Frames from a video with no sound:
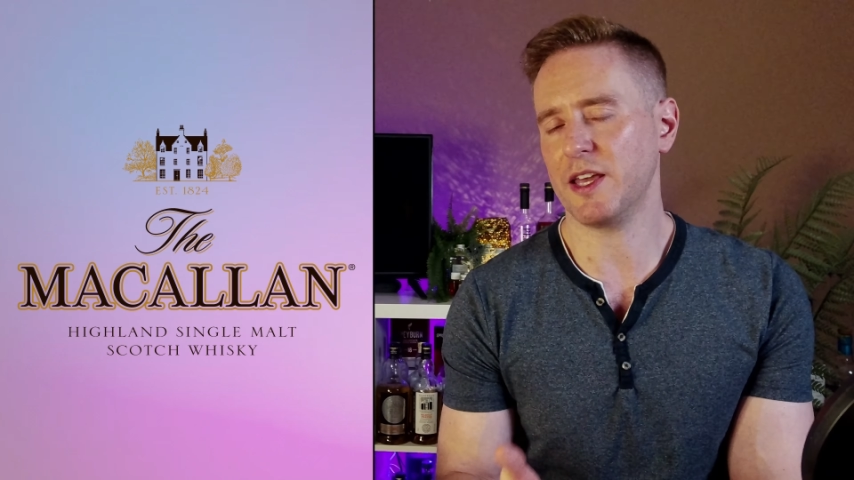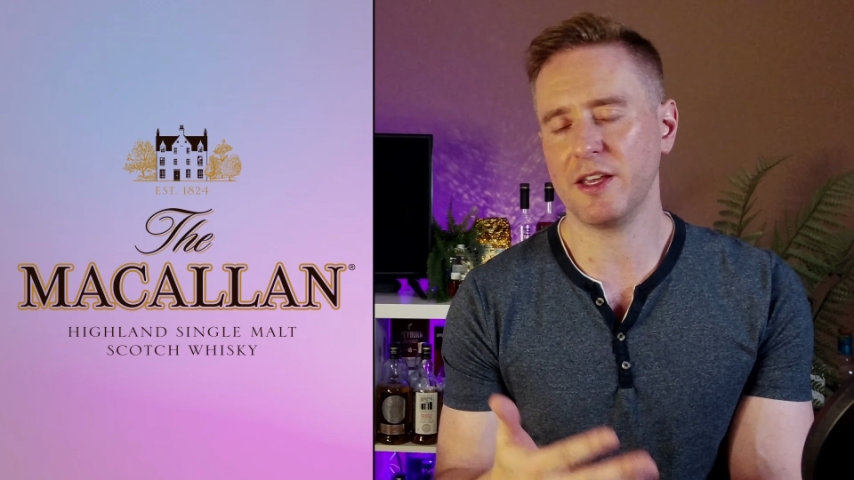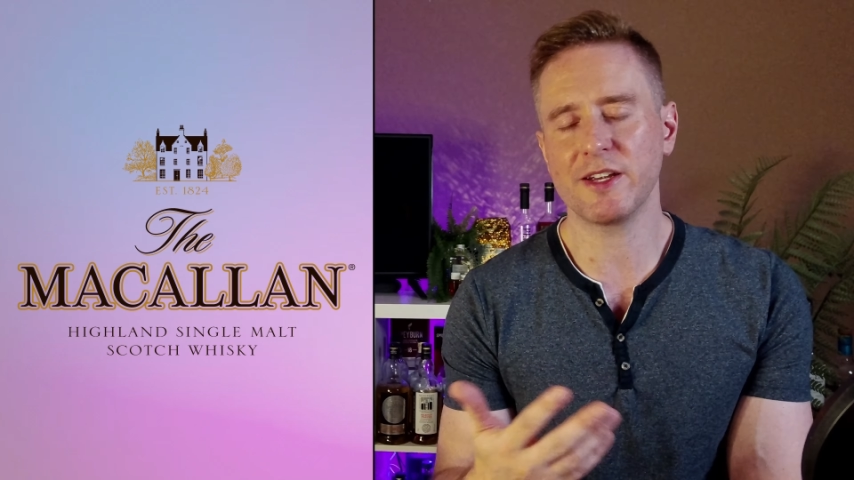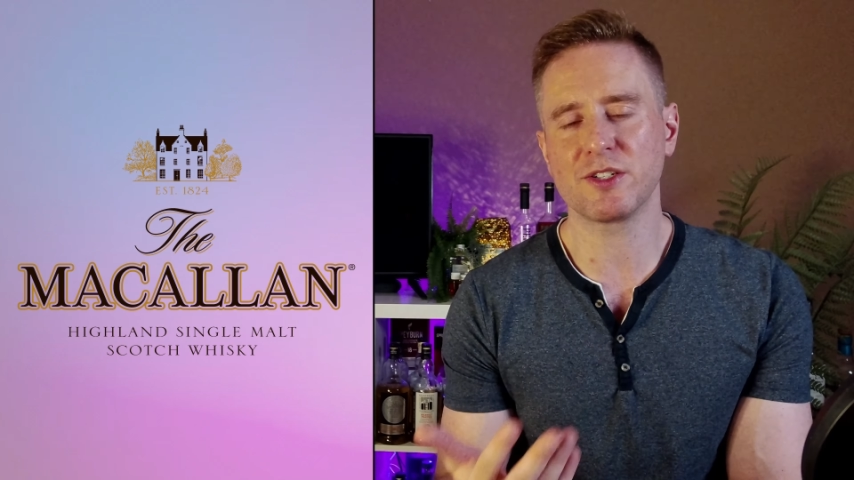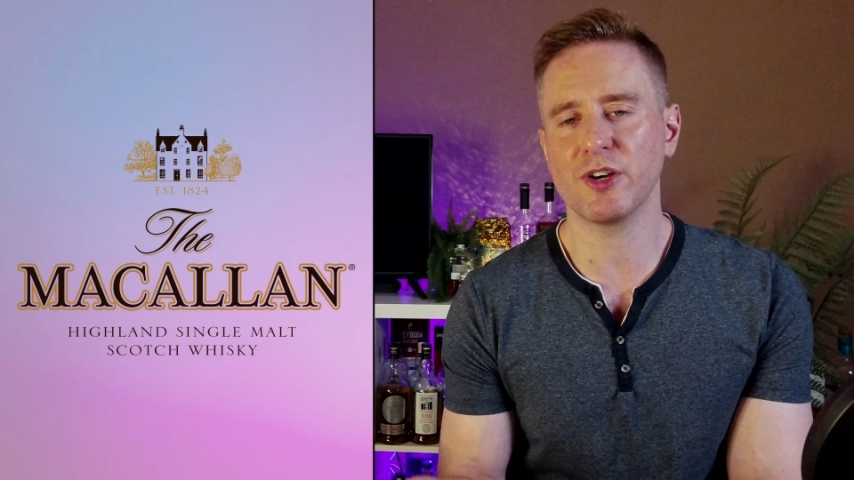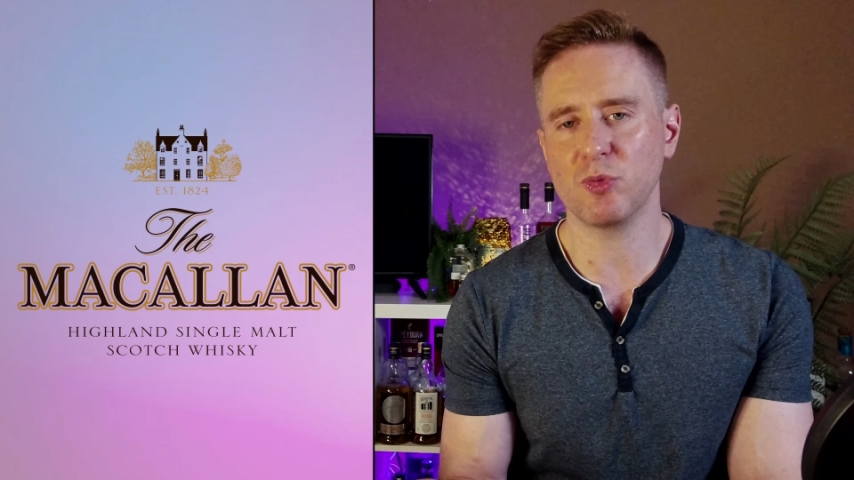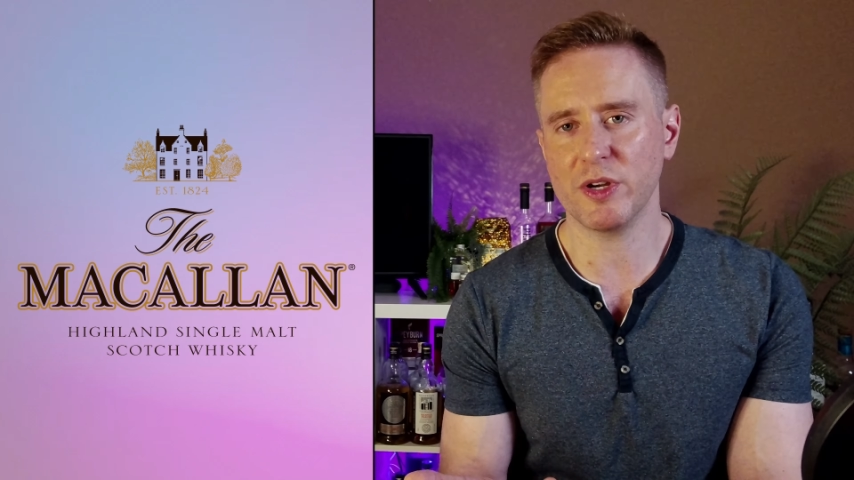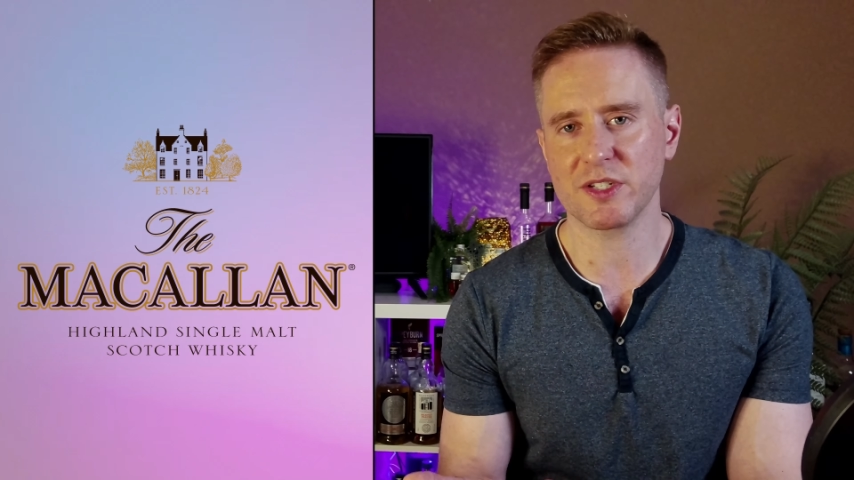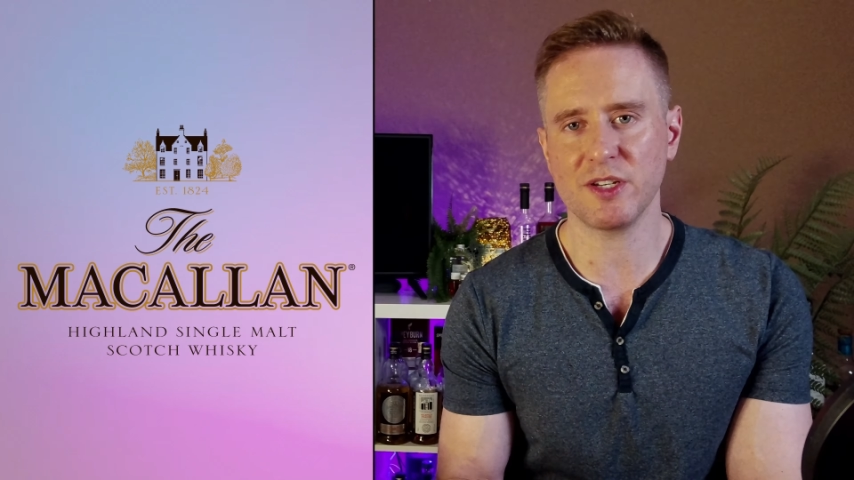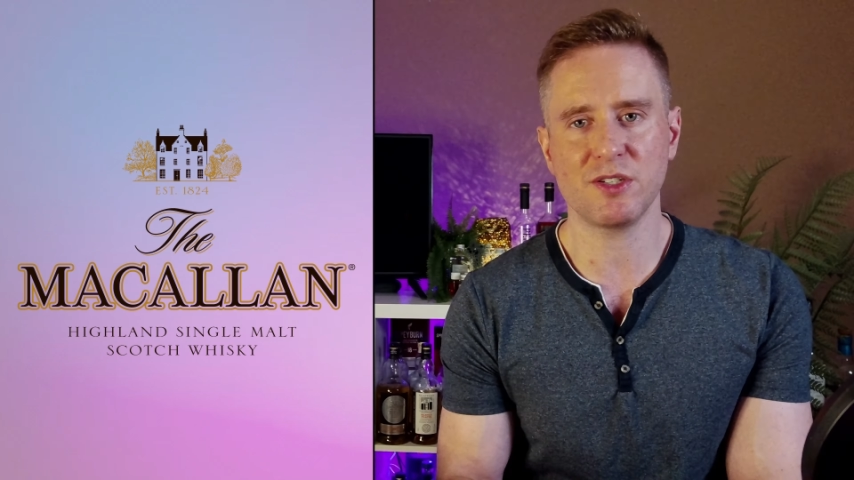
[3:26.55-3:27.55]
I think it's good
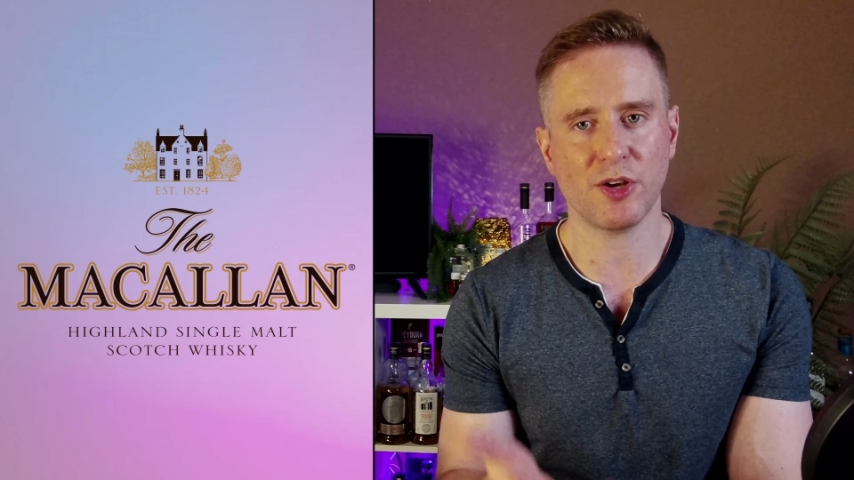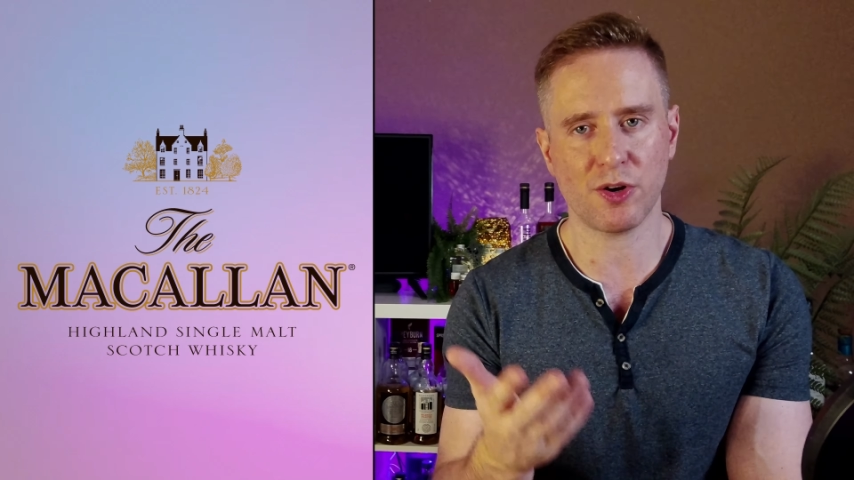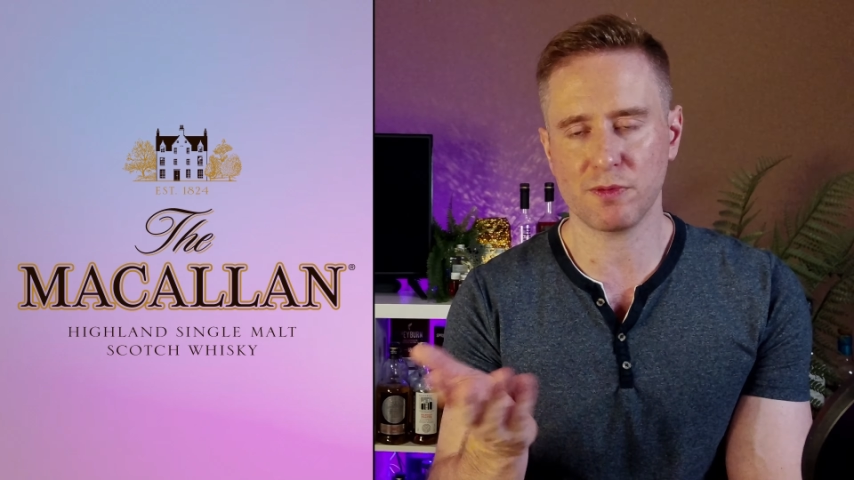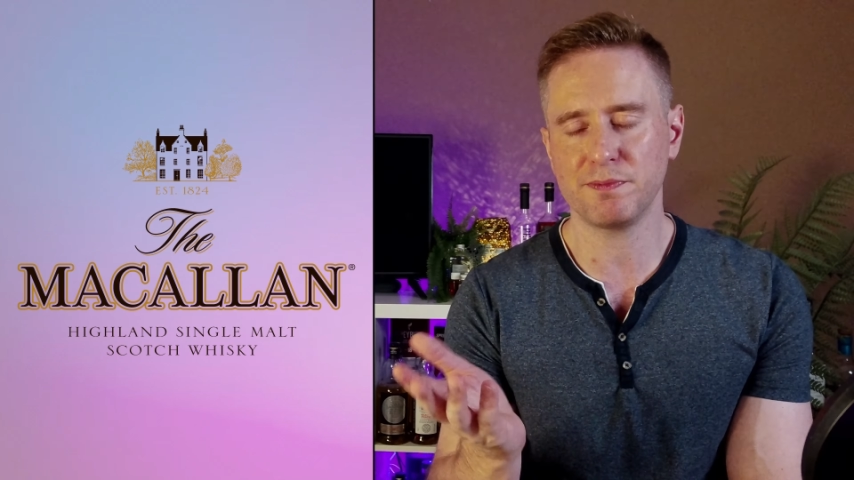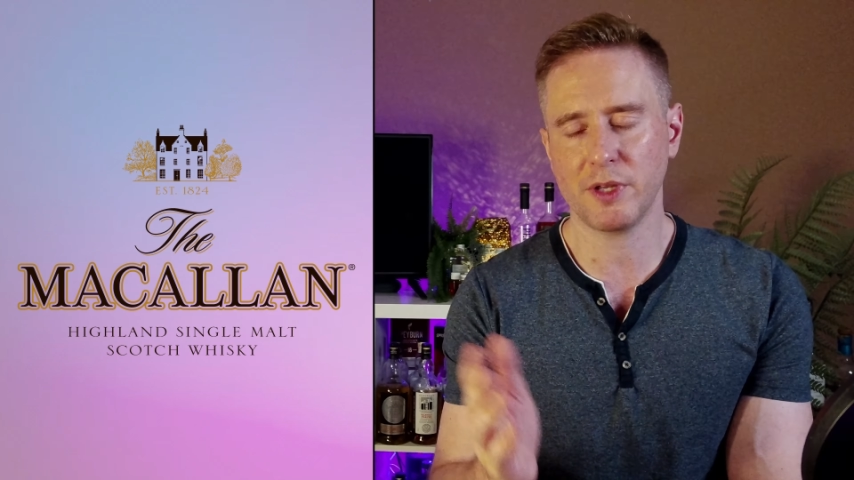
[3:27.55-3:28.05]
whiskey, so